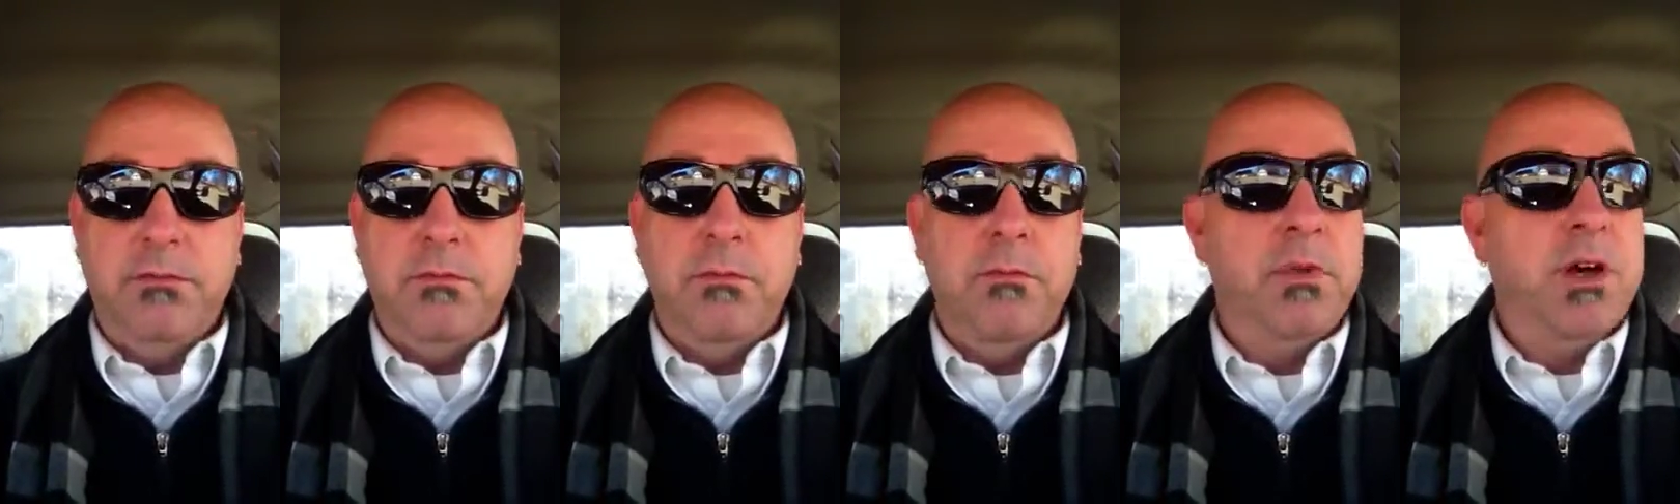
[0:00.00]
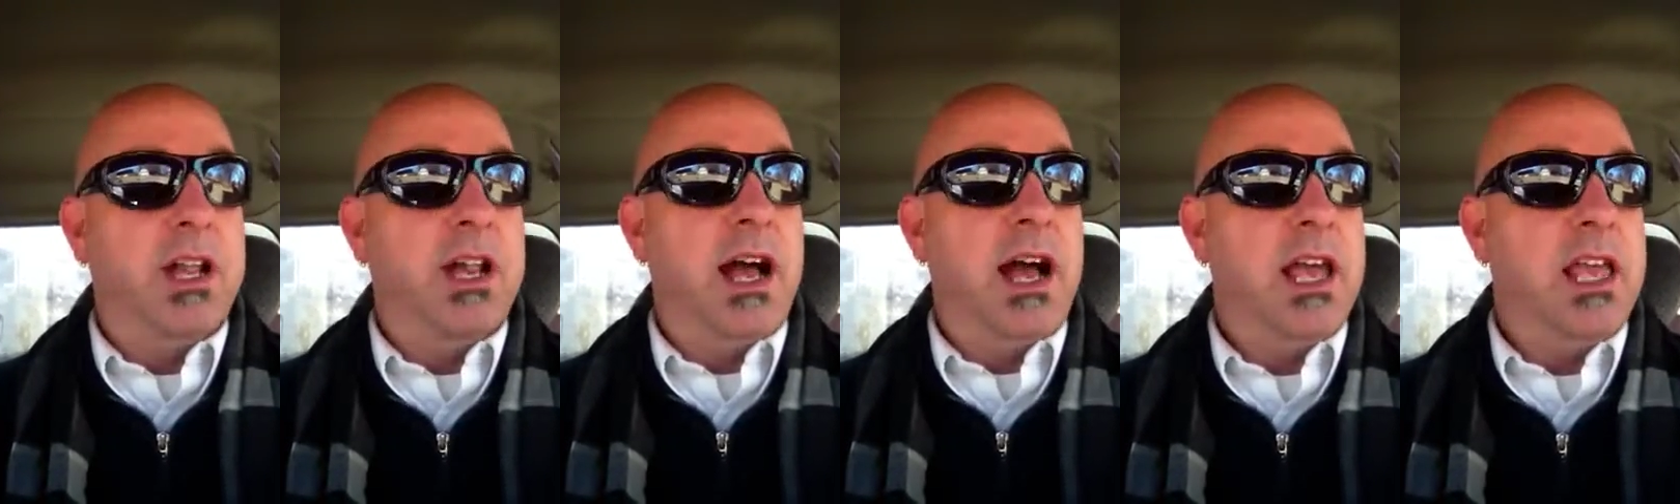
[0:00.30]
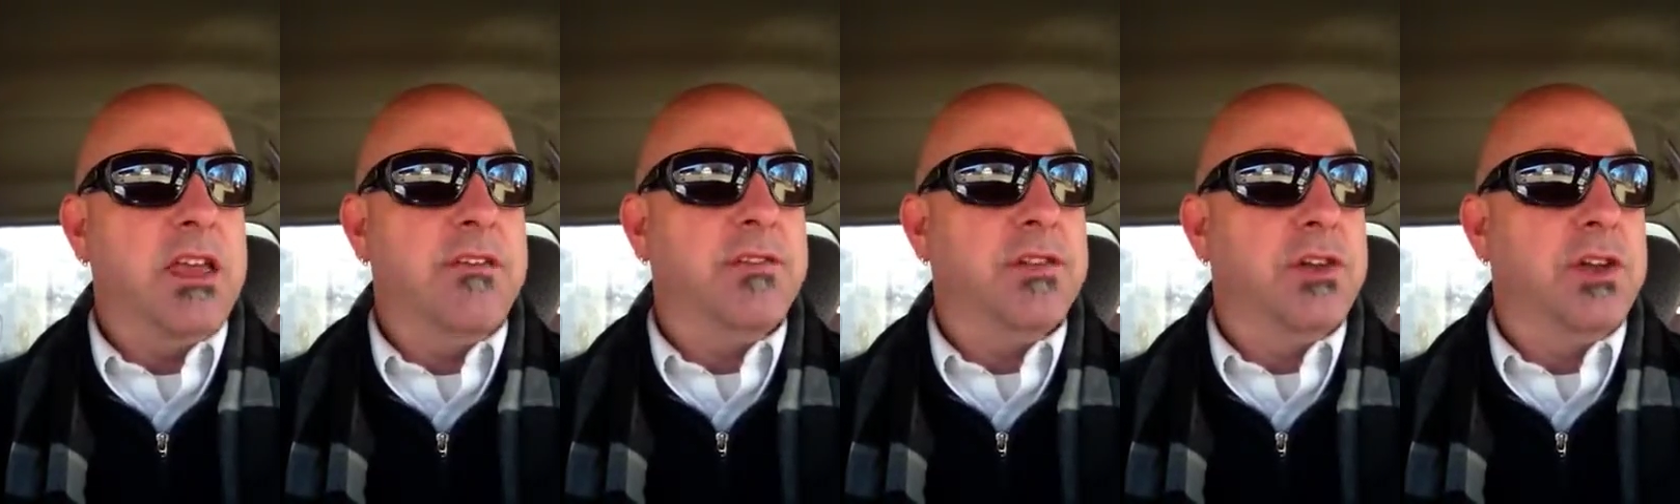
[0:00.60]
But I
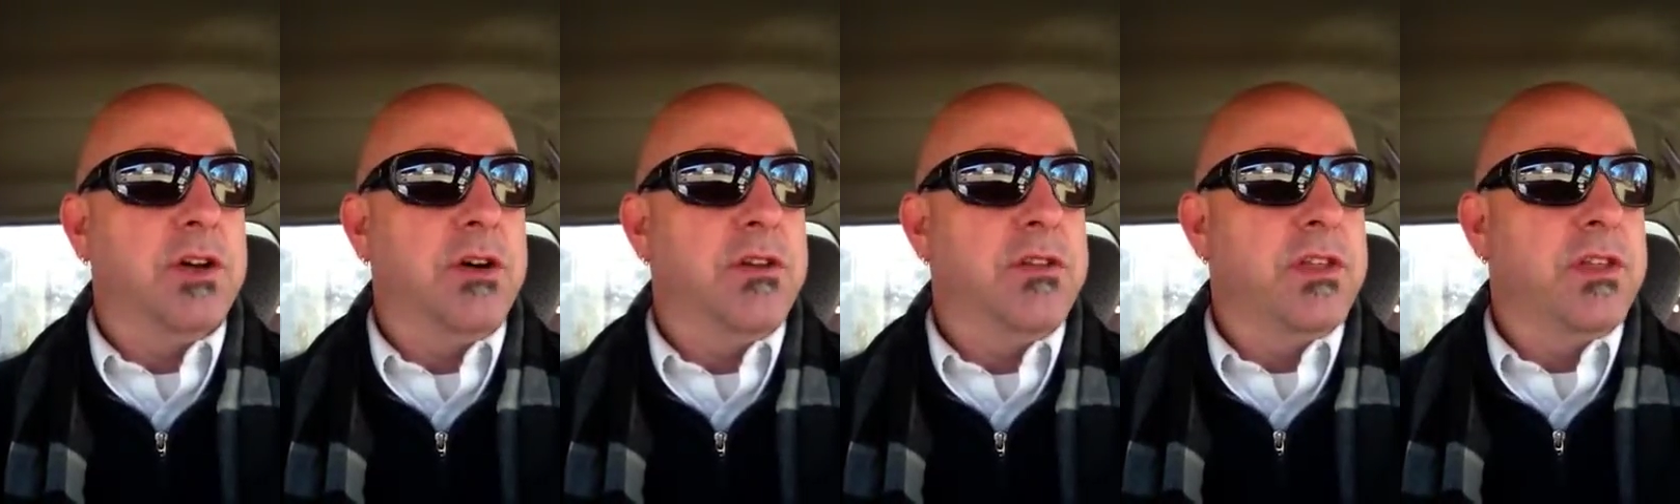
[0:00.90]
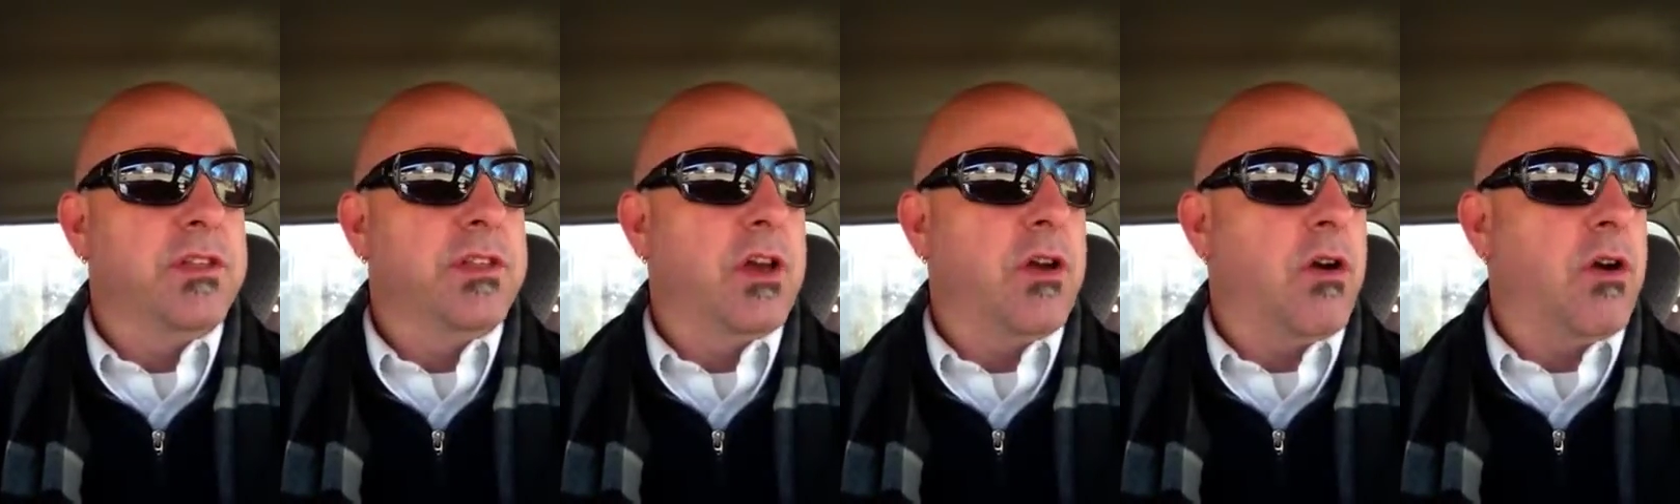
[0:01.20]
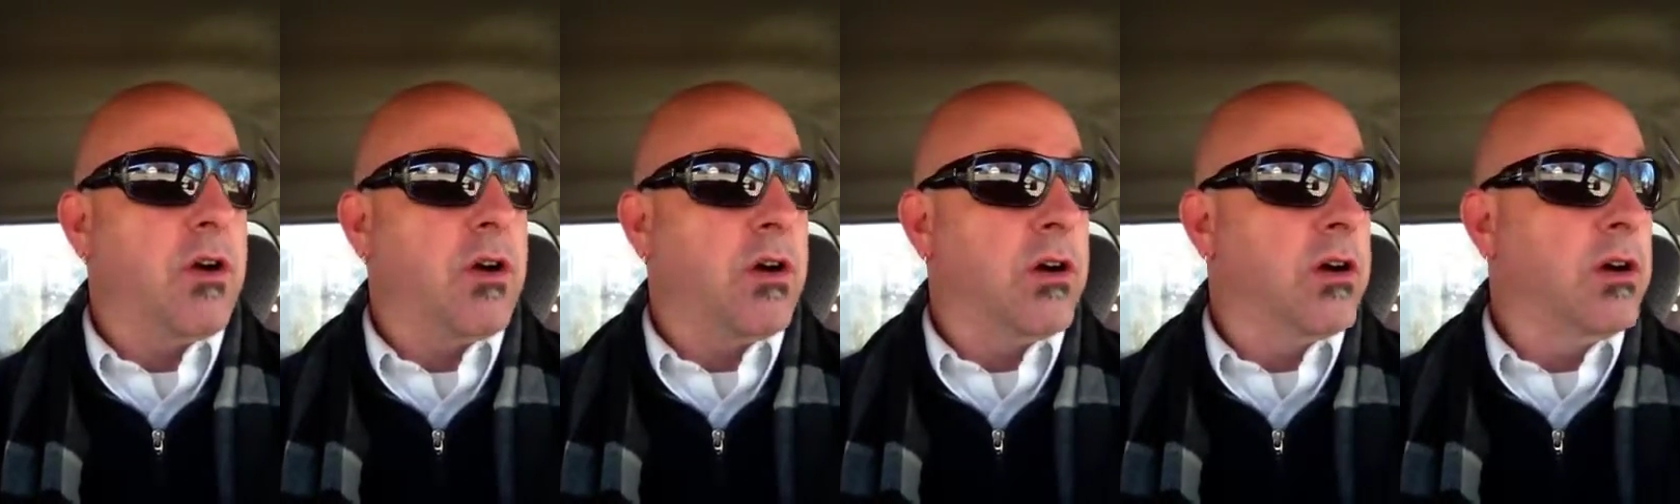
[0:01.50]
even know that there
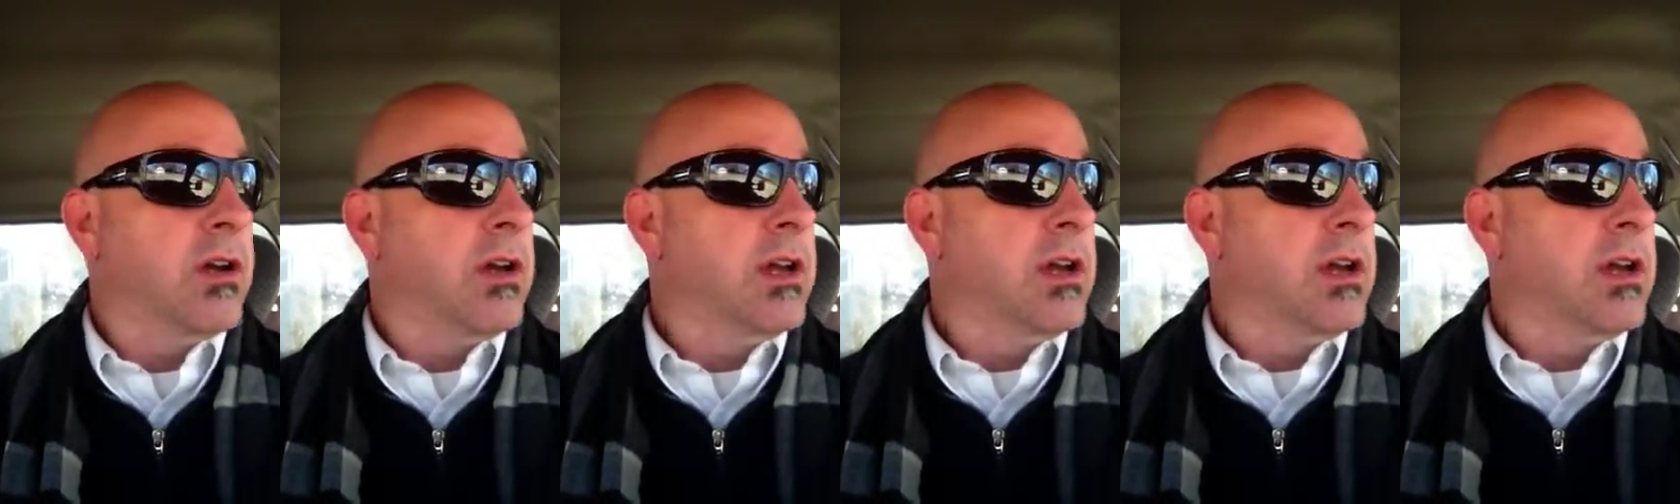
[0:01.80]
are